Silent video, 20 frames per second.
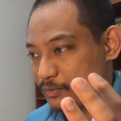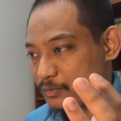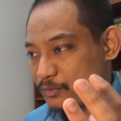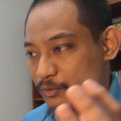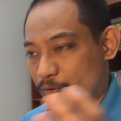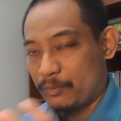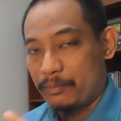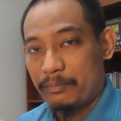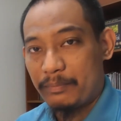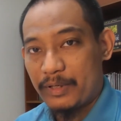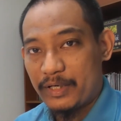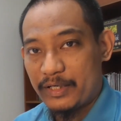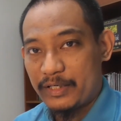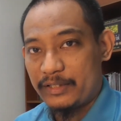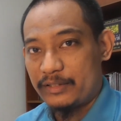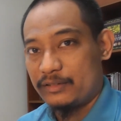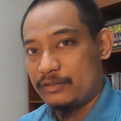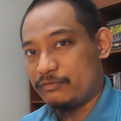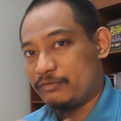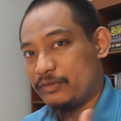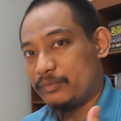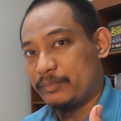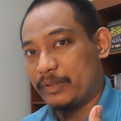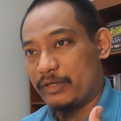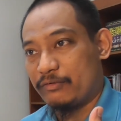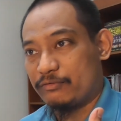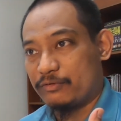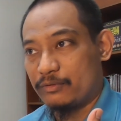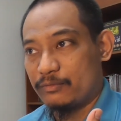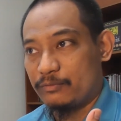combine the
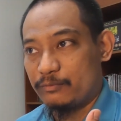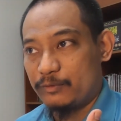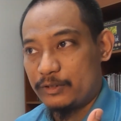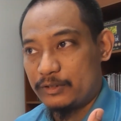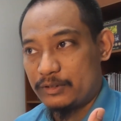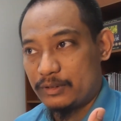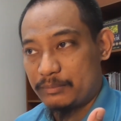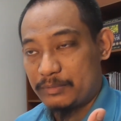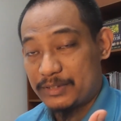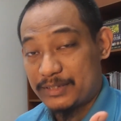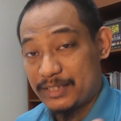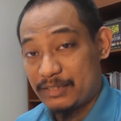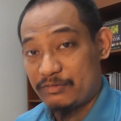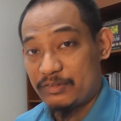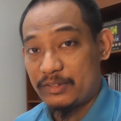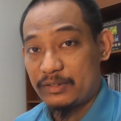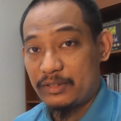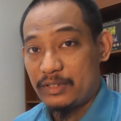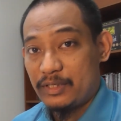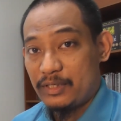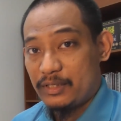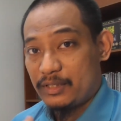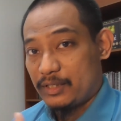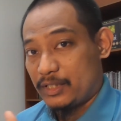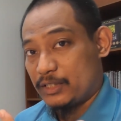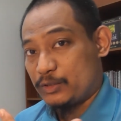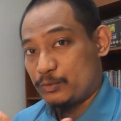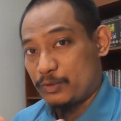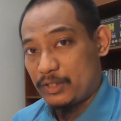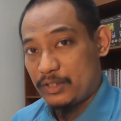feedback from week number 7
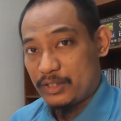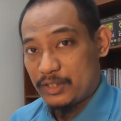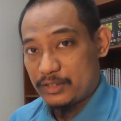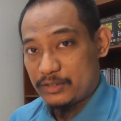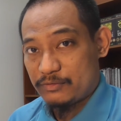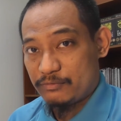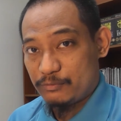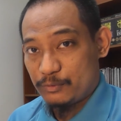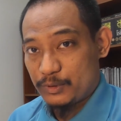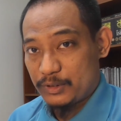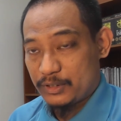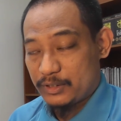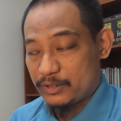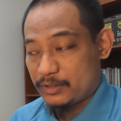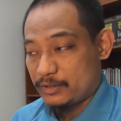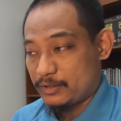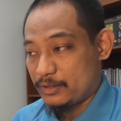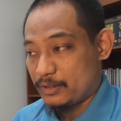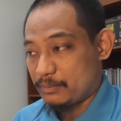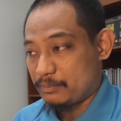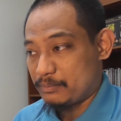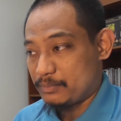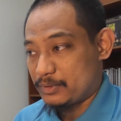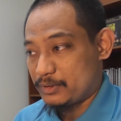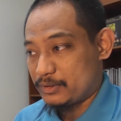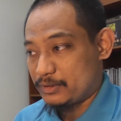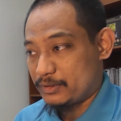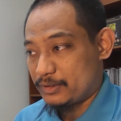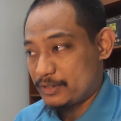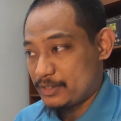as well as week
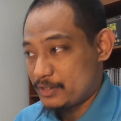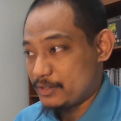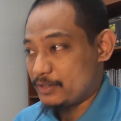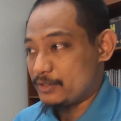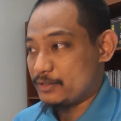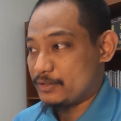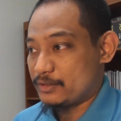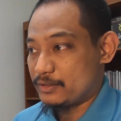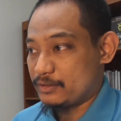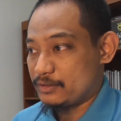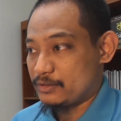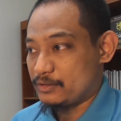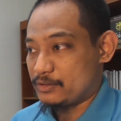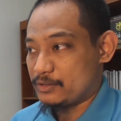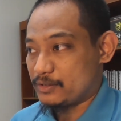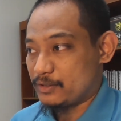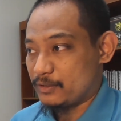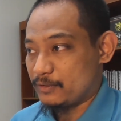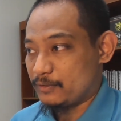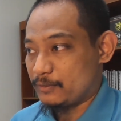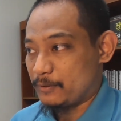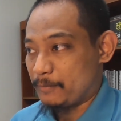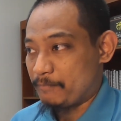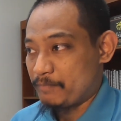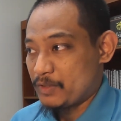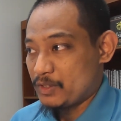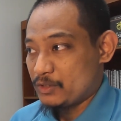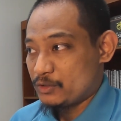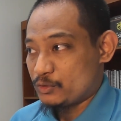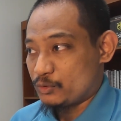number 8, inshallah.
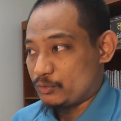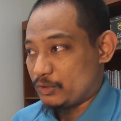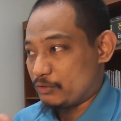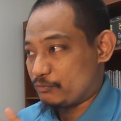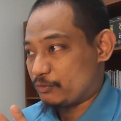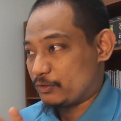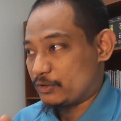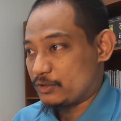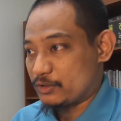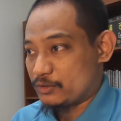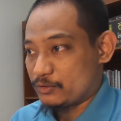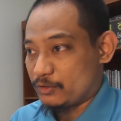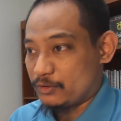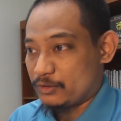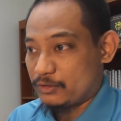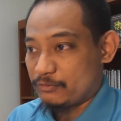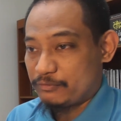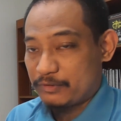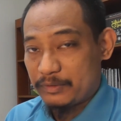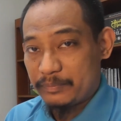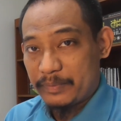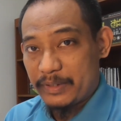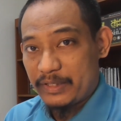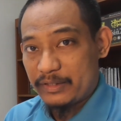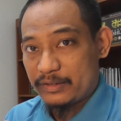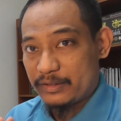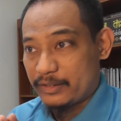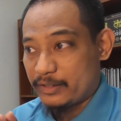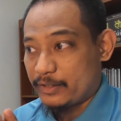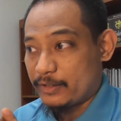So we'll focus on the
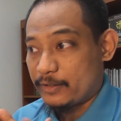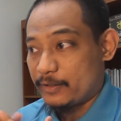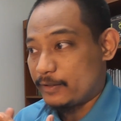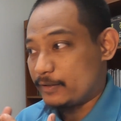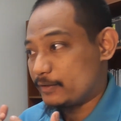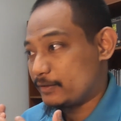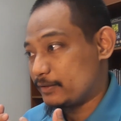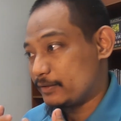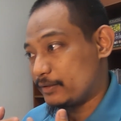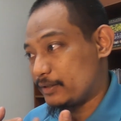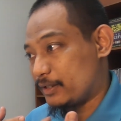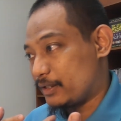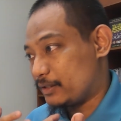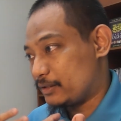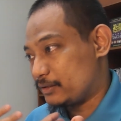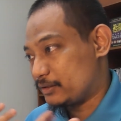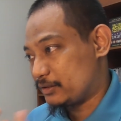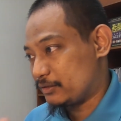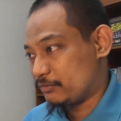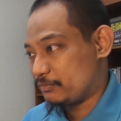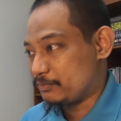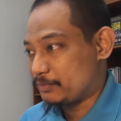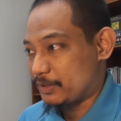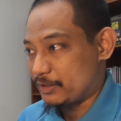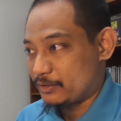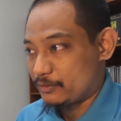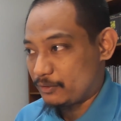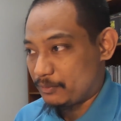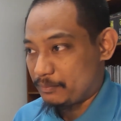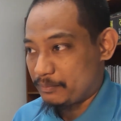feedback and I'll give
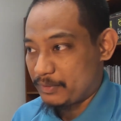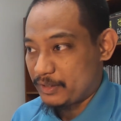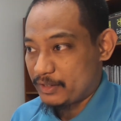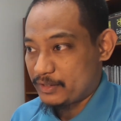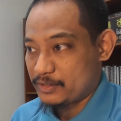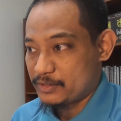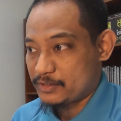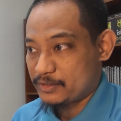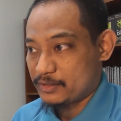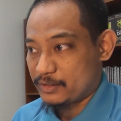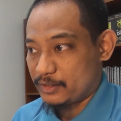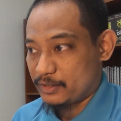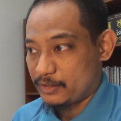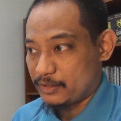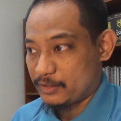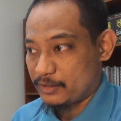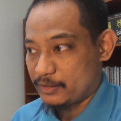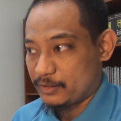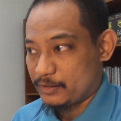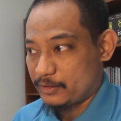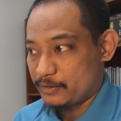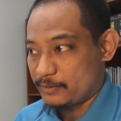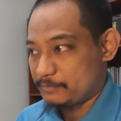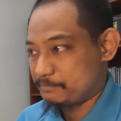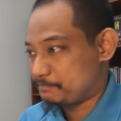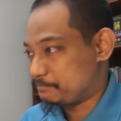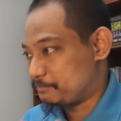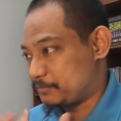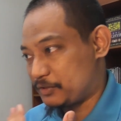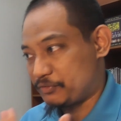my comments
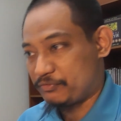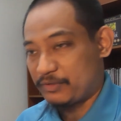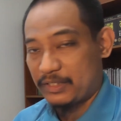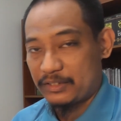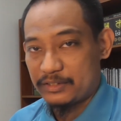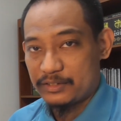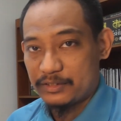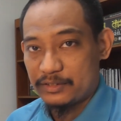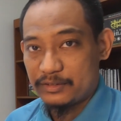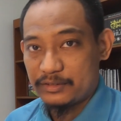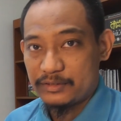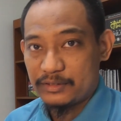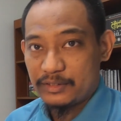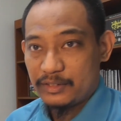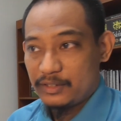and reflections.